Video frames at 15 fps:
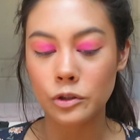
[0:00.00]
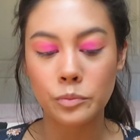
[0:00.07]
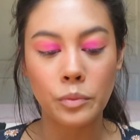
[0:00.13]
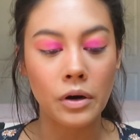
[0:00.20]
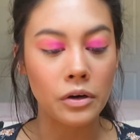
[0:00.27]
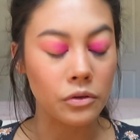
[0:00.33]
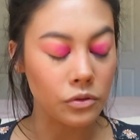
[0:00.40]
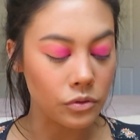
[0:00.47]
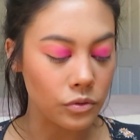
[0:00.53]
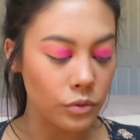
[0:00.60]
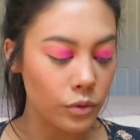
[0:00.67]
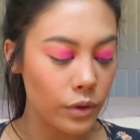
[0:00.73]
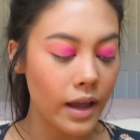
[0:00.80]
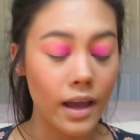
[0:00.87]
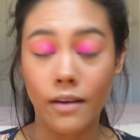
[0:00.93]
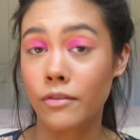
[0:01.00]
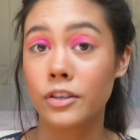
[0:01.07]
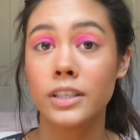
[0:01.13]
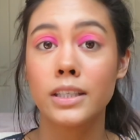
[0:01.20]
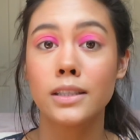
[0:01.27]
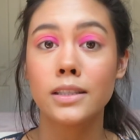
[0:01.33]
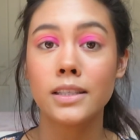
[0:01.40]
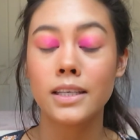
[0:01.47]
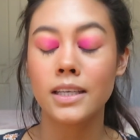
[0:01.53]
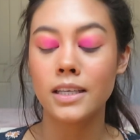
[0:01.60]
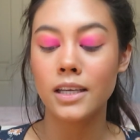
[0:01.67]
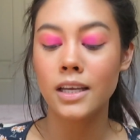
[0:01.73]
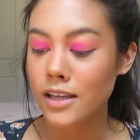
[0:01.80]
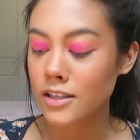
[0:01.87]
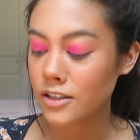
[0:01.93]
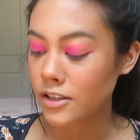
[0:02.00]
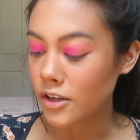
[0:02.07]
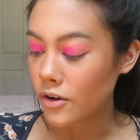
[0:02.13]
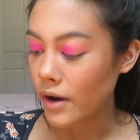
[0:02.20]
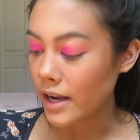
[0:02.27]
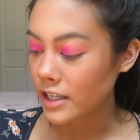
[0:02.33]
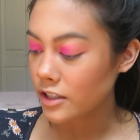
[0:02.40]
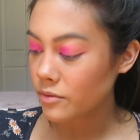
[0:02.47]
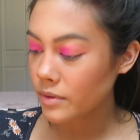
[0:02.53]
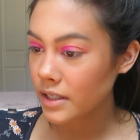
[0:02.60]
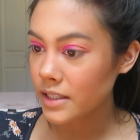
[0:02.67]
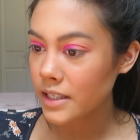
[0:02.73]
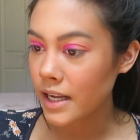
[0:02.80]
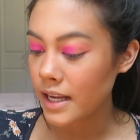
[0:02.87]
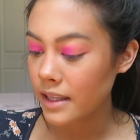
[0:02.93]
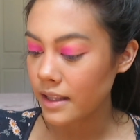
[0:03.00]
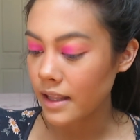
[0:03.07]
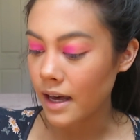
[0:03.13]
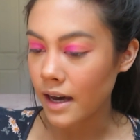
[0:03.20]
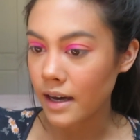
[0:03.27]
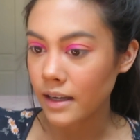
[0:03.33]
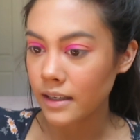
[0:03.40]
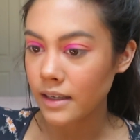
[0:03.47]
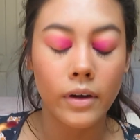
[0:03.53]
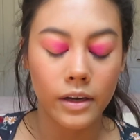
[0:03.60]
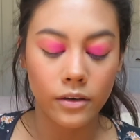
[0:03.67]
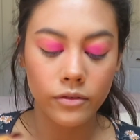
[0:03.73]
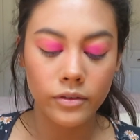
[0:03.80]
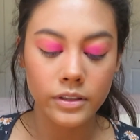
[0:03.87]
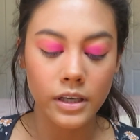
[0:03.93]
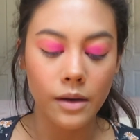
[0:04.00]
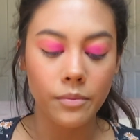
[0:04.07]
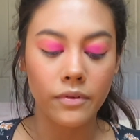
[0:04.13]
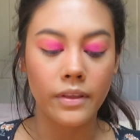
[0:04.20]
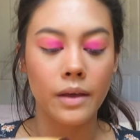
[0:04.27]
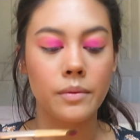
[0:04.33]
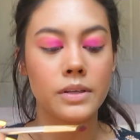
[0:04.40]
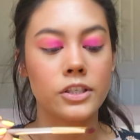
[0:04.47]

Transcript: sparkle I ever did see. And so I just want to take that right over top of that